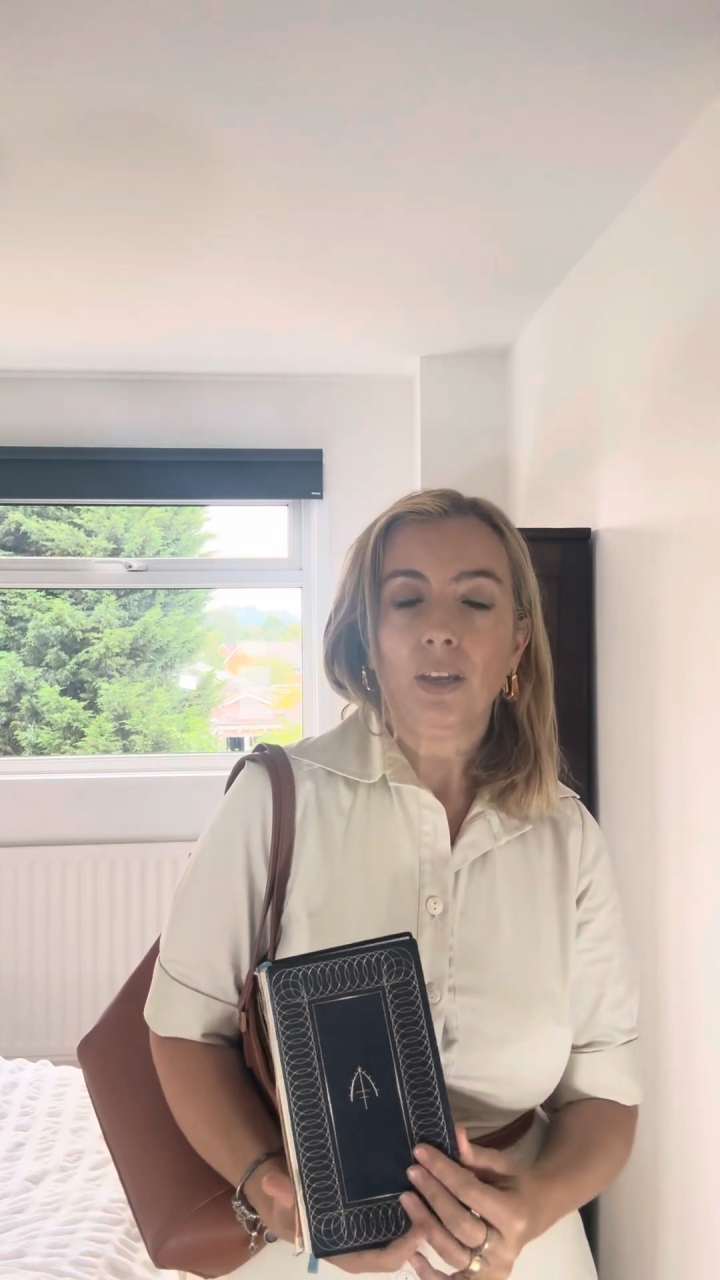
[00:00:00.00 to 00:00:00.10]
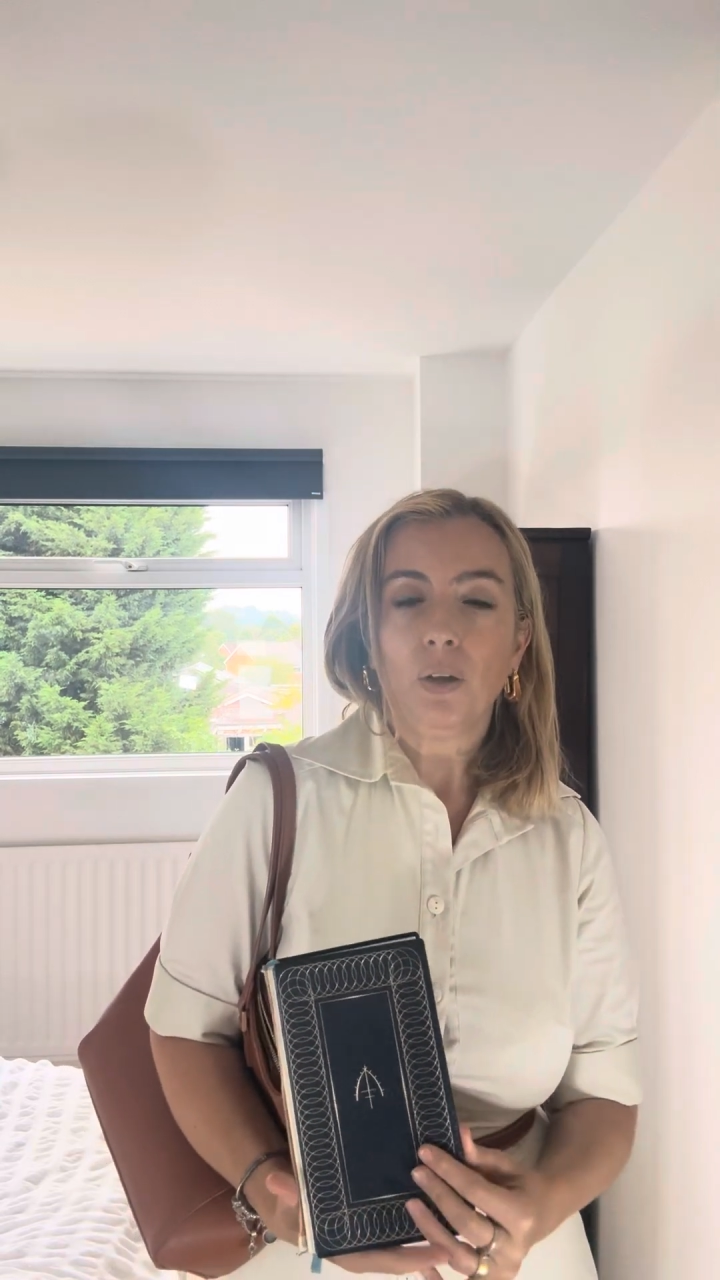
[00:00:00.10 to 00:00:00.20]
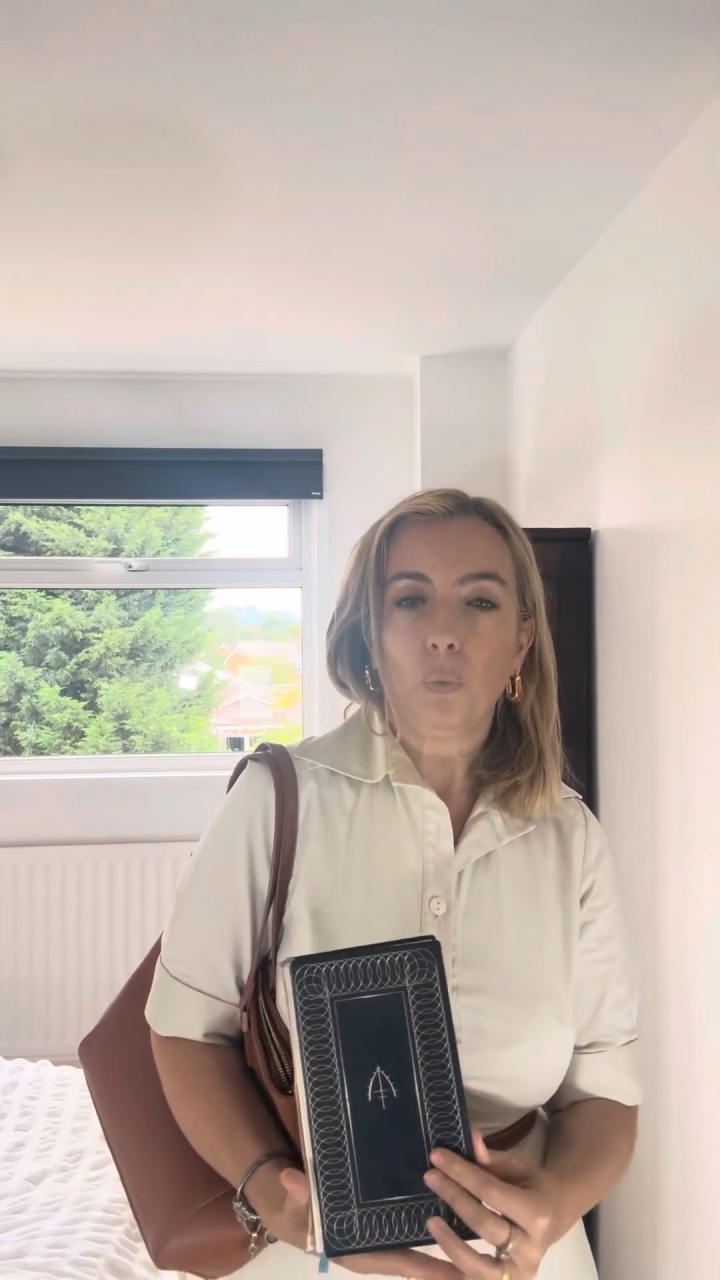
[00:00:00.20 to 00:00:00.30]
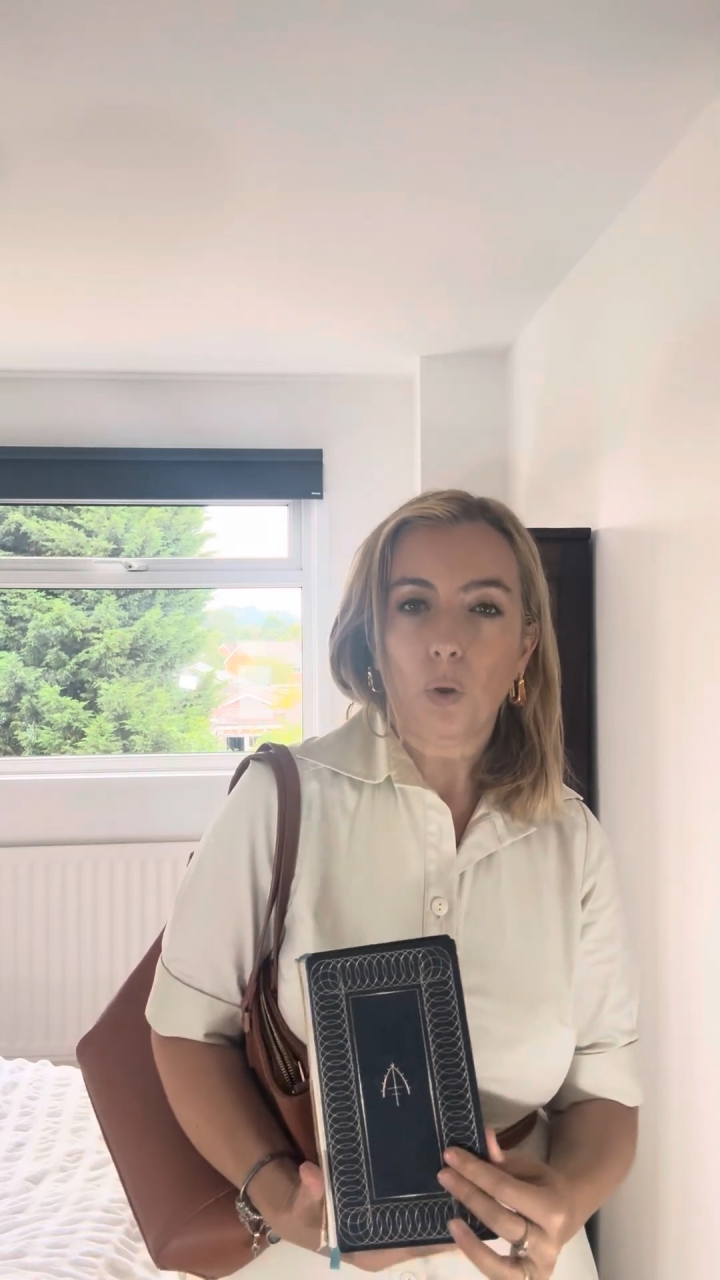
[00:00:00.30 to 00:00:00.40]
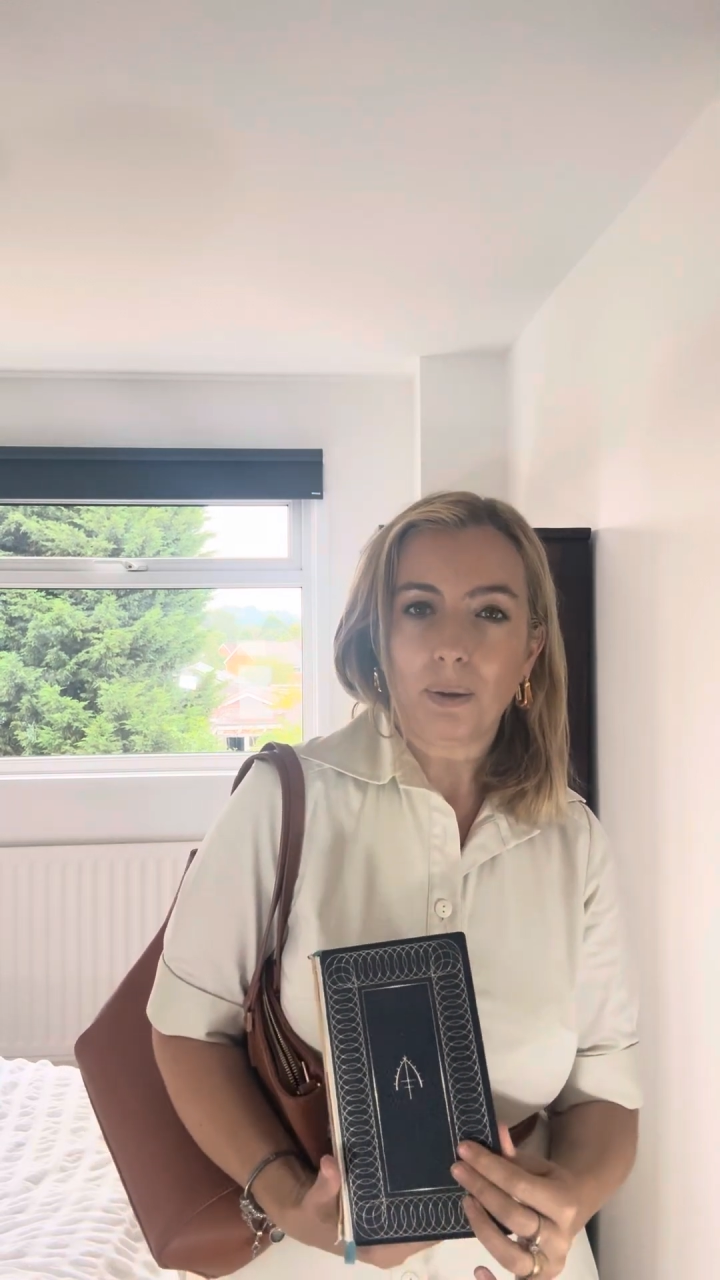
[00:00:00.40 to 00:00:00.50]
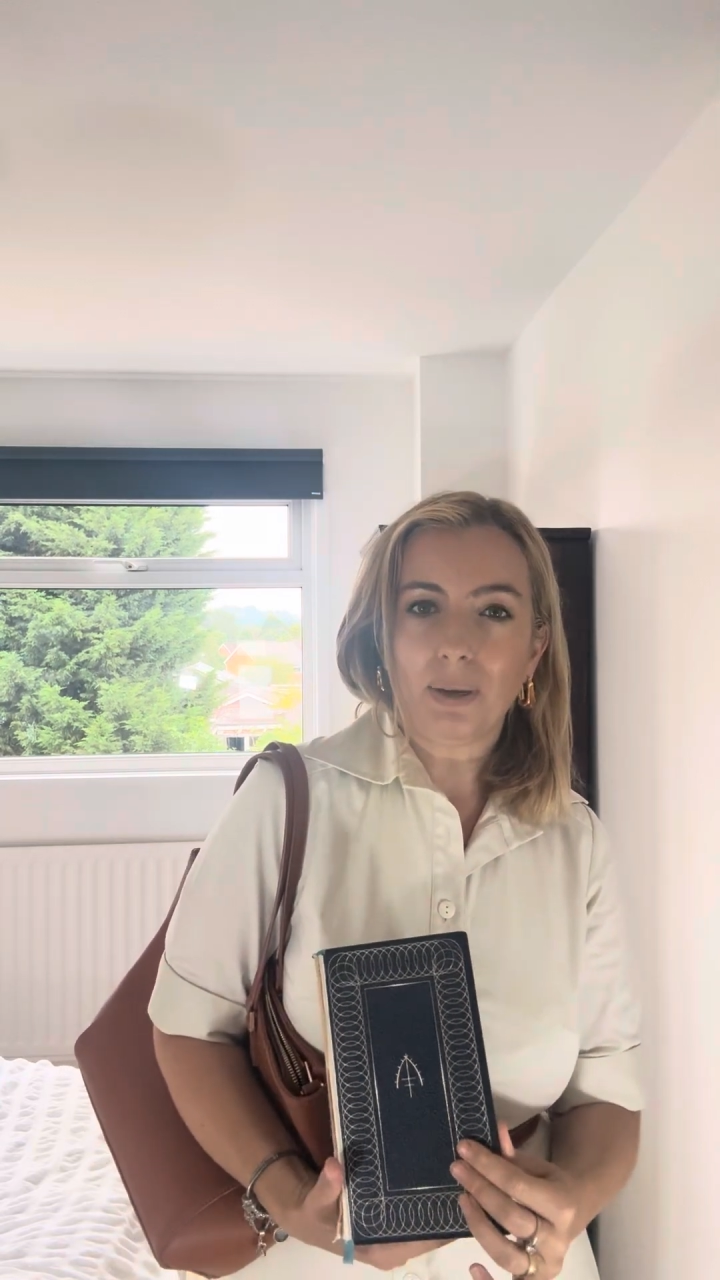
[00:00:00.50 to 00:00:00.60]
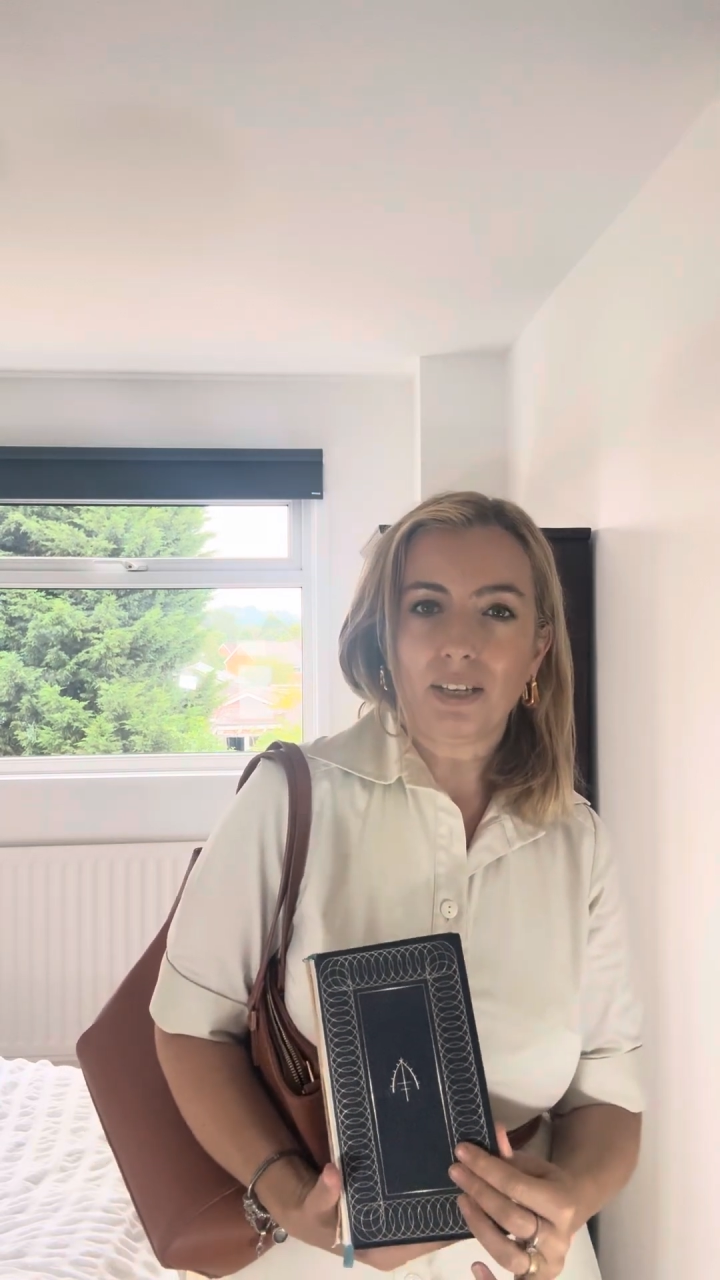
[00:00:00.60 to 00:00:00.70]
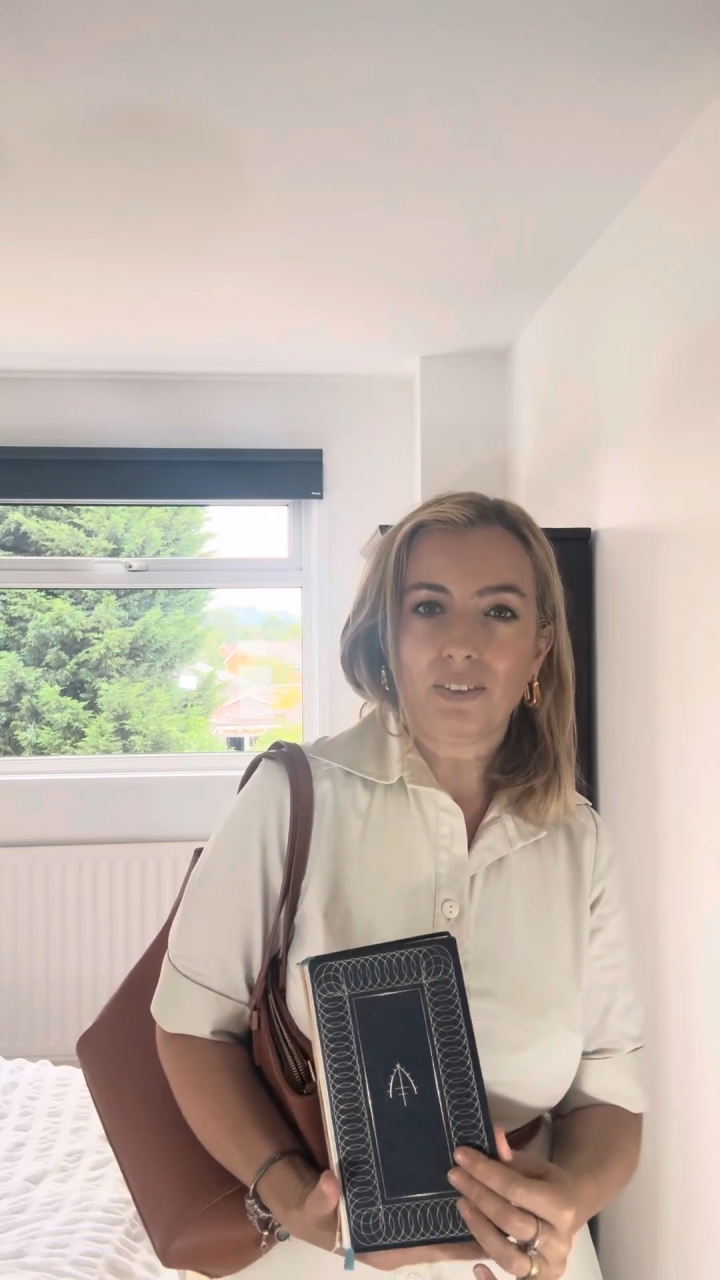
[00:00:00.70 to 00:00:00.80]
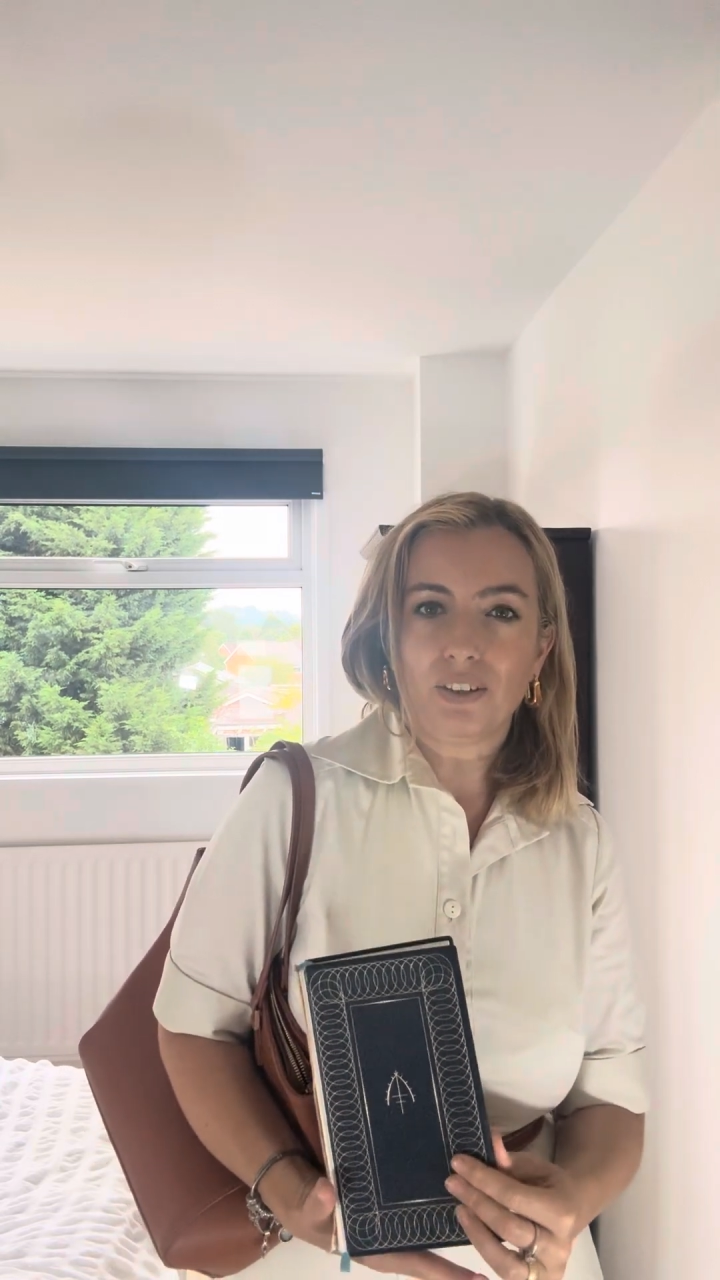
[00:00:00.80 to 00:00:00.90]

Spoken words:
why many of the